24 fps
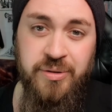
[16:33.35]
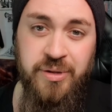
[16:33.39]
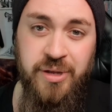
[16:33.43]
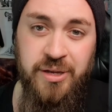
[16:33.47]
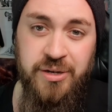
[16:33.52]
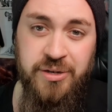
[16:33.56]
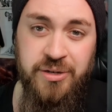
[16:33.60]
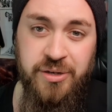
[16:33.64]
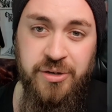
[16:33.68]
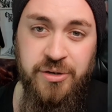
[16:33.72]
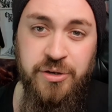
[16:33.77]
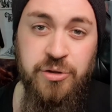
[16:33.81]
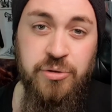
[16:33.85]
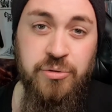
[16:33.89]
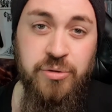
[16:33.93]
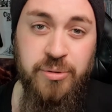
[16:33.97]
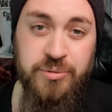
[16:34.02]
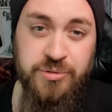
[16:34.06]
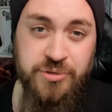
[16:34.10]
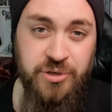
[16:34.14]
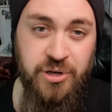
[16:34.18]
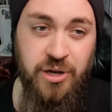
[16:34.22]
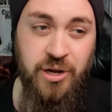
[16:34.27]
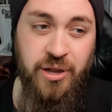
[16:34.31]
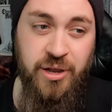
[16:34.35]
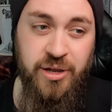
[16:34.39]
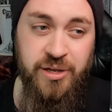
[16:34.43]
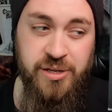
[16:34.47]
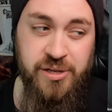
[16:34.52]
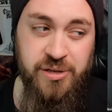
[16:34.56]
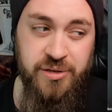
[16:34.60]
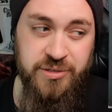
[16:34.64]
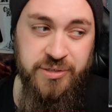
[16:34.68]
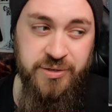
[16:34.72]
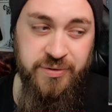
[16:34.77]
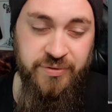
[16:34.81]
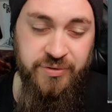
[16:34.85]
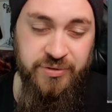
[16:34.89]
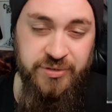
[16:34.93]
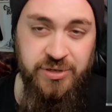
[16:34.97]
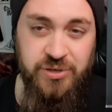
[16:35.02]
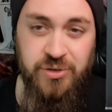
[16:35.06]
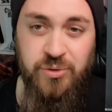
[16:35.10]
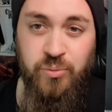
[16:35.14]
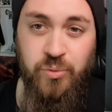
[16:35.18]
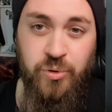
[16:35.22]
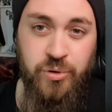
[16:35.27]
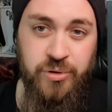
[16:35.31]
And I knew I was going to like it, because if it's
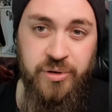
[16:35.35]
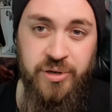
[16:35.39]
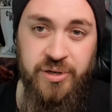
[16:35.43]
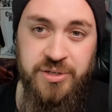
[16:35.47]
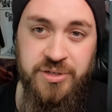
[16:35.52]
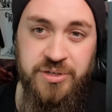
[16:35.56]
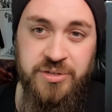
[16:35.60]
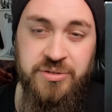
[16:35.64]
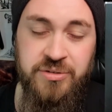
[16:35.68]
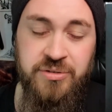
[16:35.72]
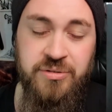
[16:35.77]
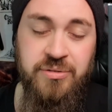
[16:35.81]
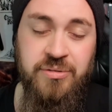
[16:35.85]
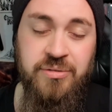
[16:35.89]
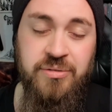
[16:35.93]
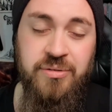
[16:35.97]
in the want list,